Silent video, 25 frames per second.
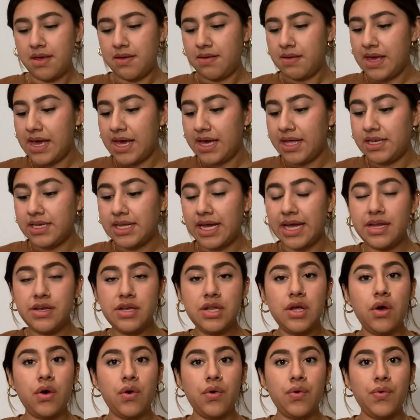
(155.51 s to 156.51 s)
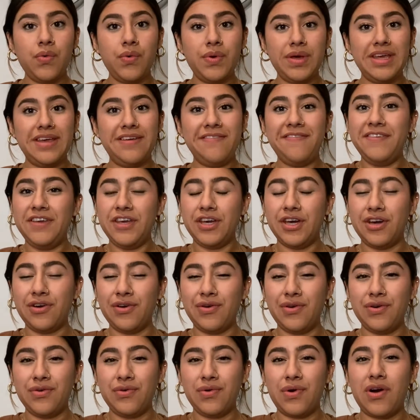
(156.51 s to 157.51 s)
And I know if
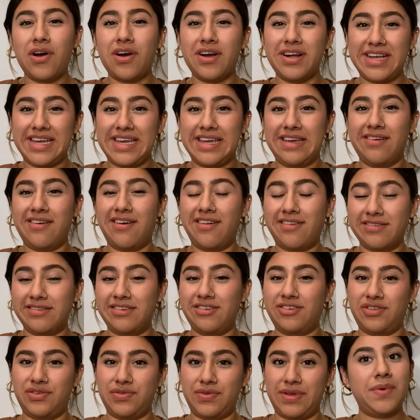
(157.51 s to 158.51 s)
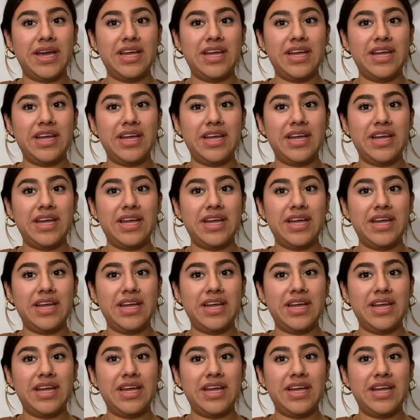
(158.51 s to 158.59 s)
you are a college student,